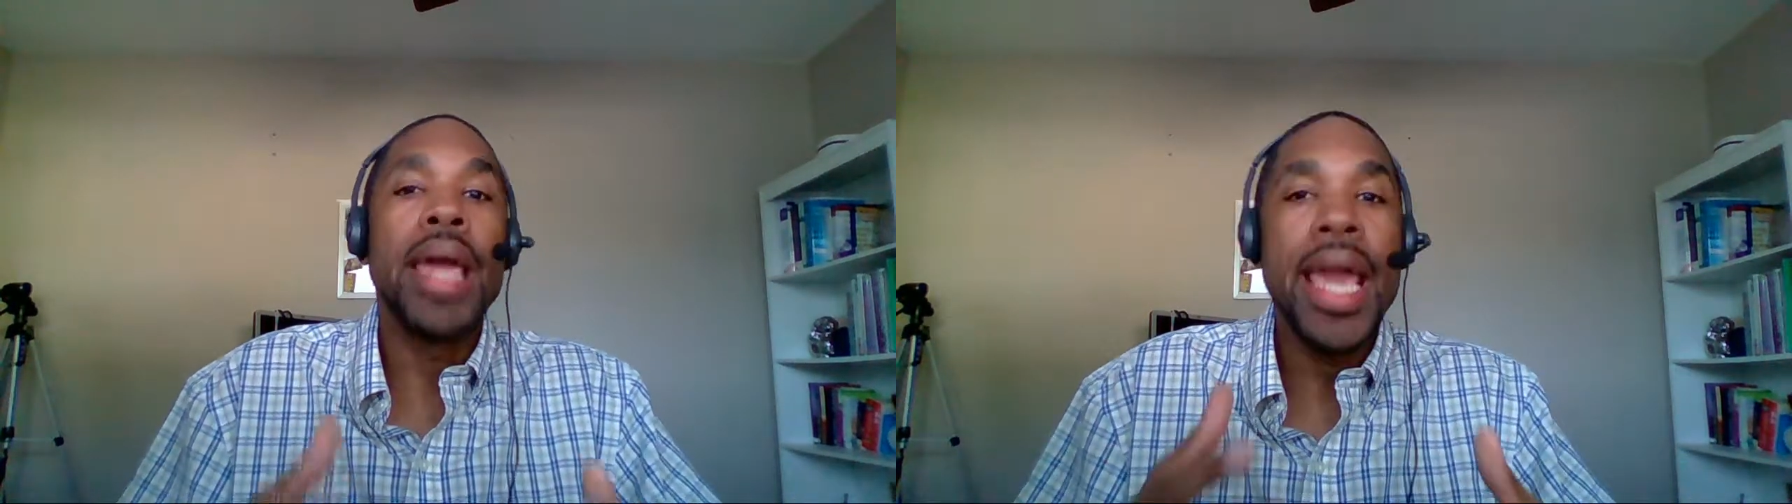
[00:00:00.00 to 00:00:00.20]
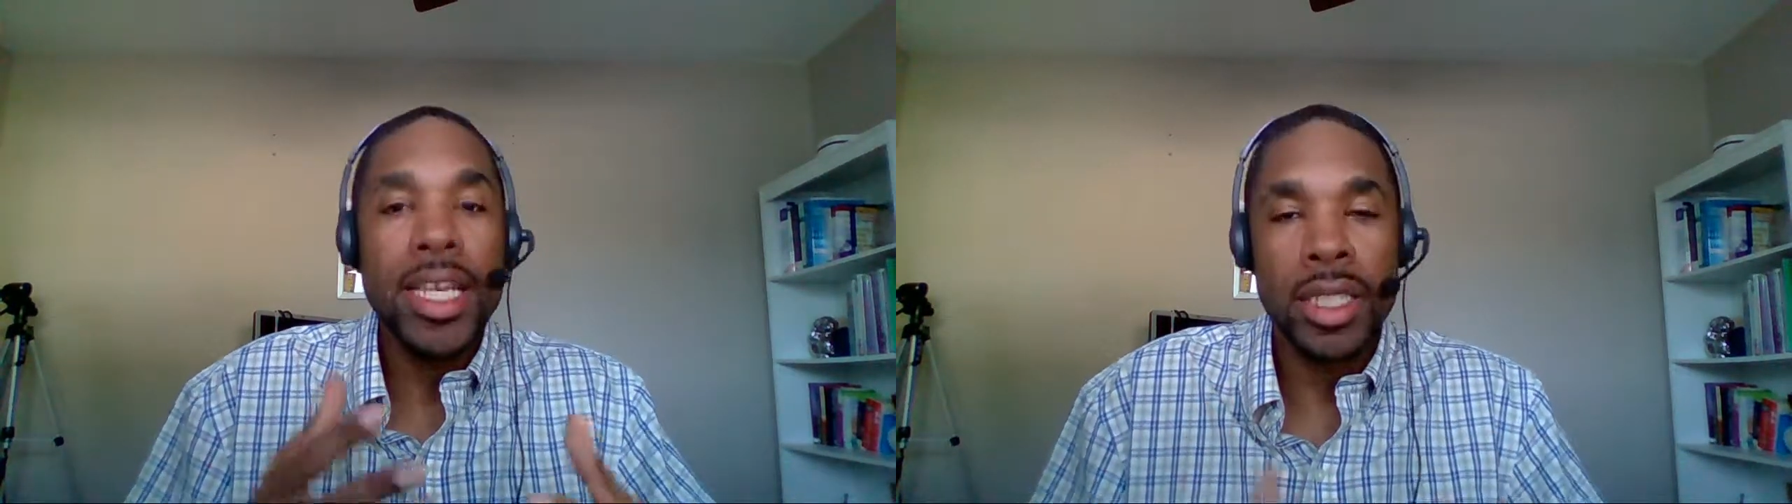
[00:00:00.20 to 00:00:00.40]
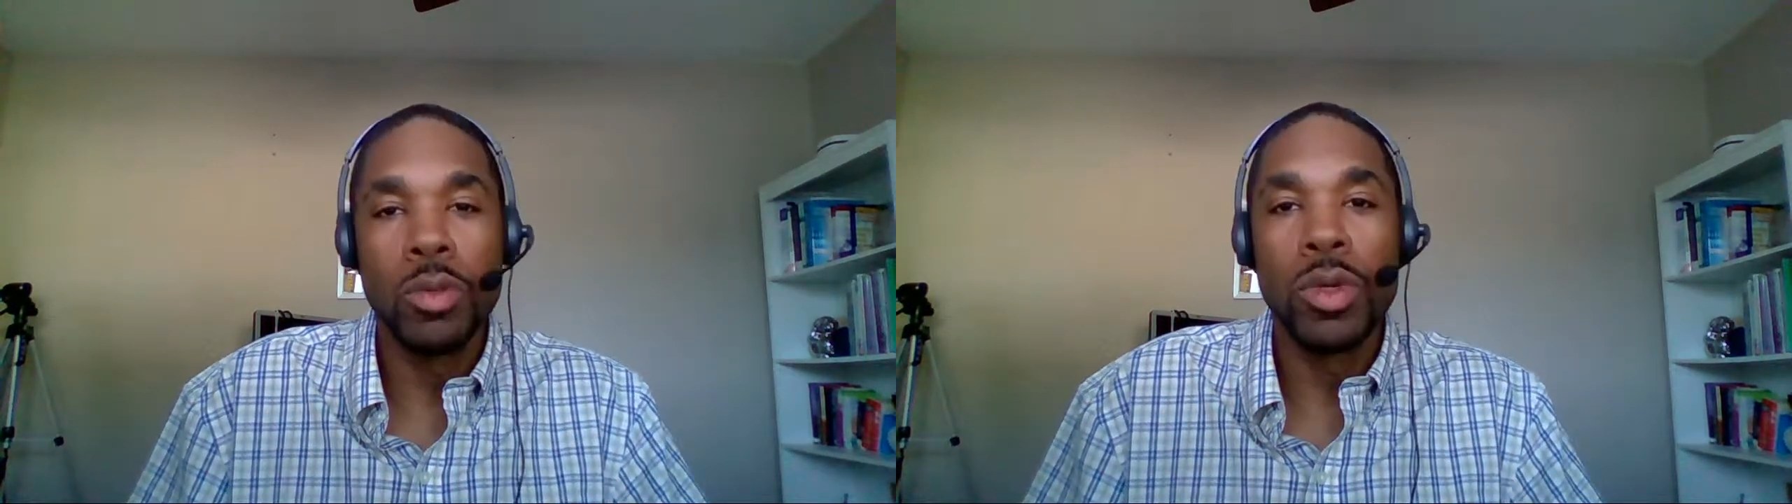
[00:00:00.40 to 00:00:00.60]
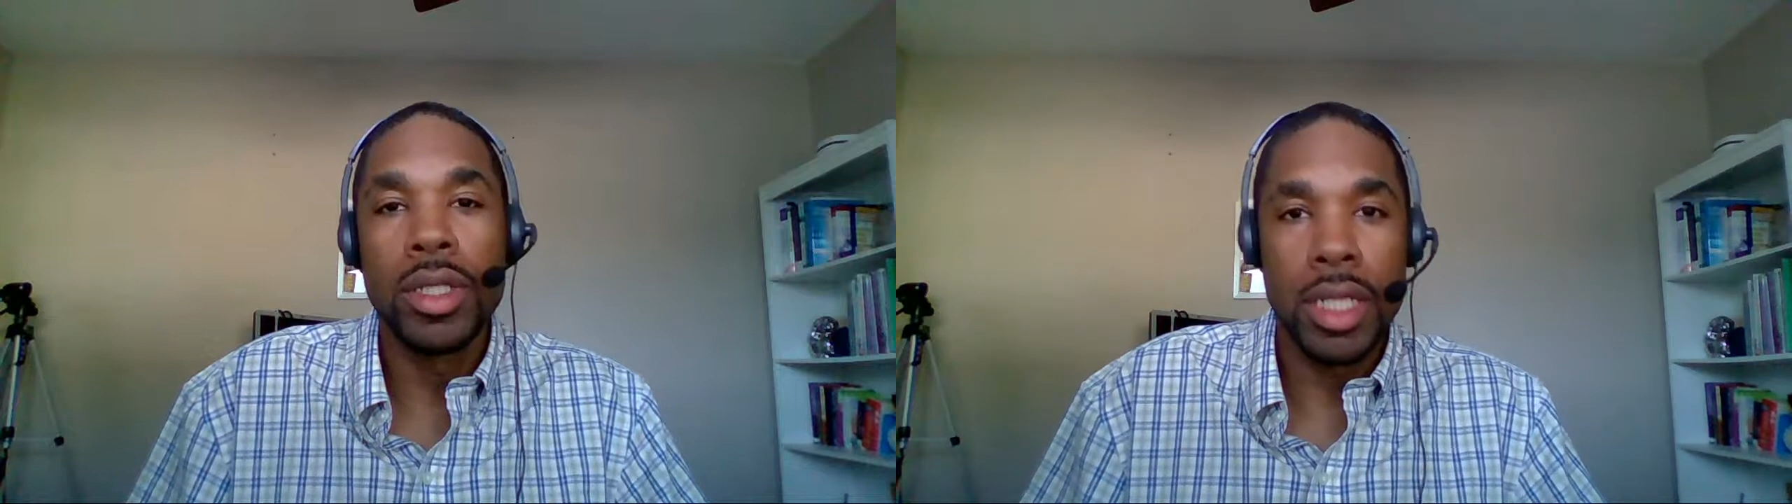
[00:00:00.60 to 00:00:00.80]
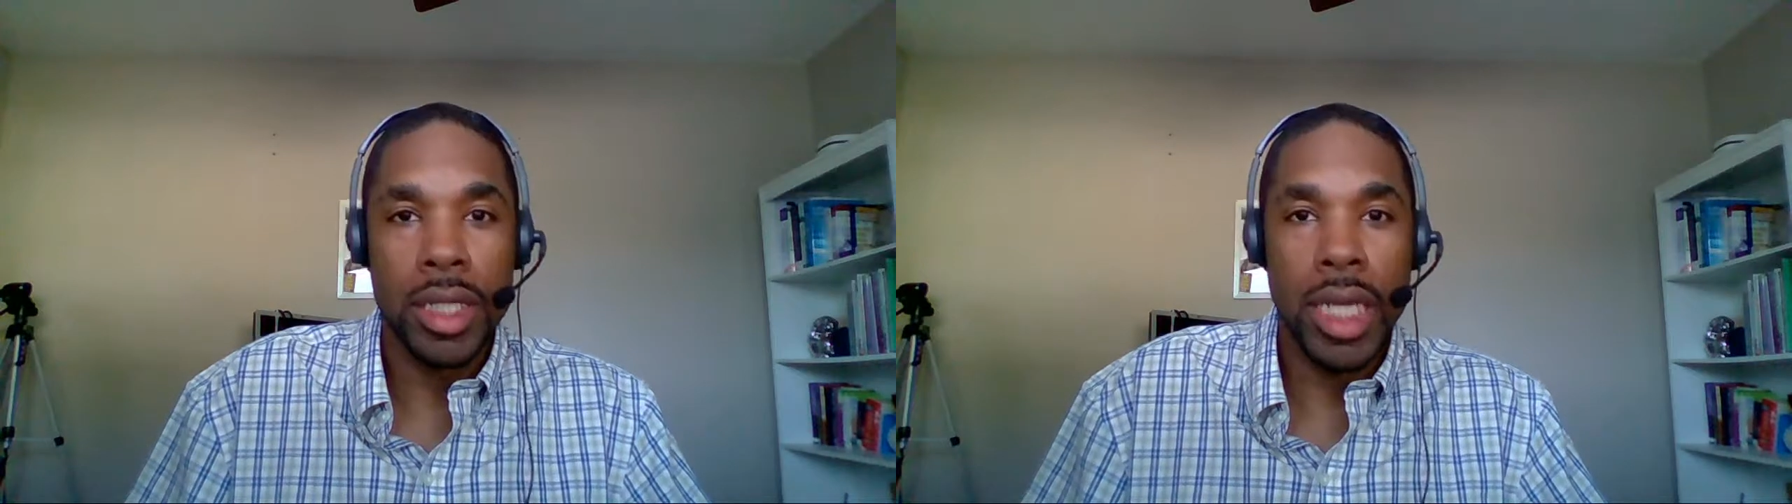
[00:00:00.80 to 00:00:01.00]
patient with
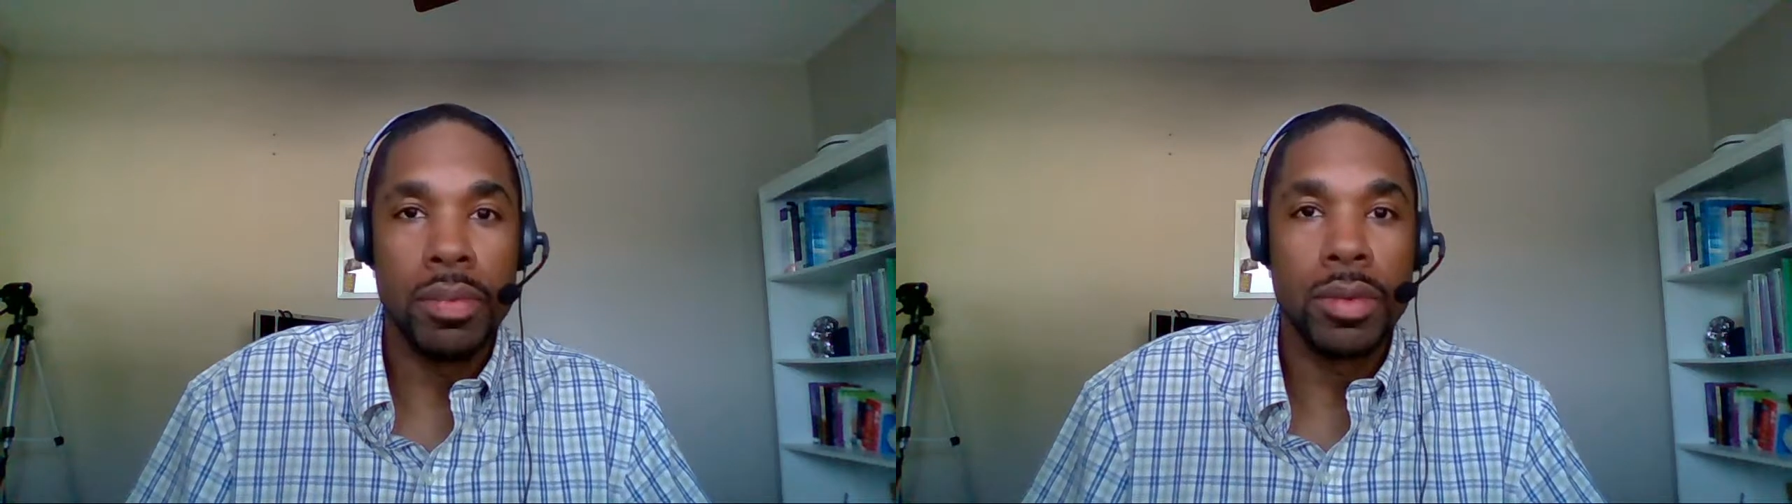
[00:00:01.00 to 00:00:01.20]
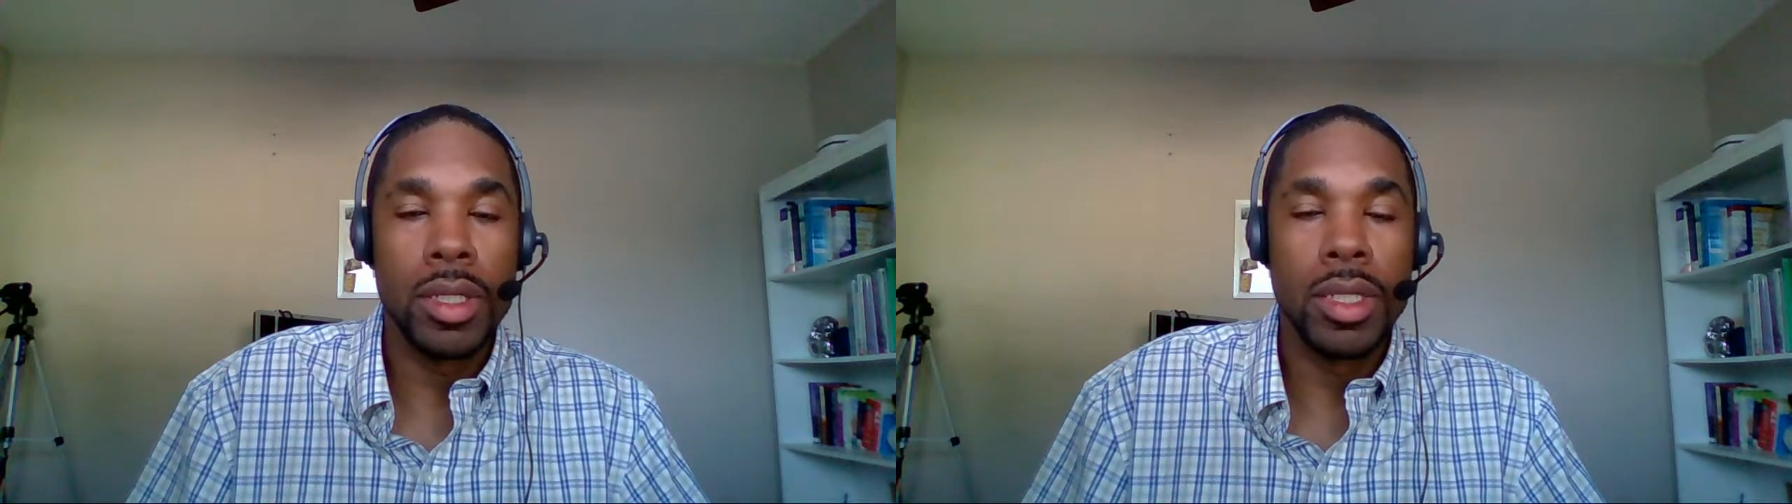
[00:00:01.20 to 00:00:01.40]
these types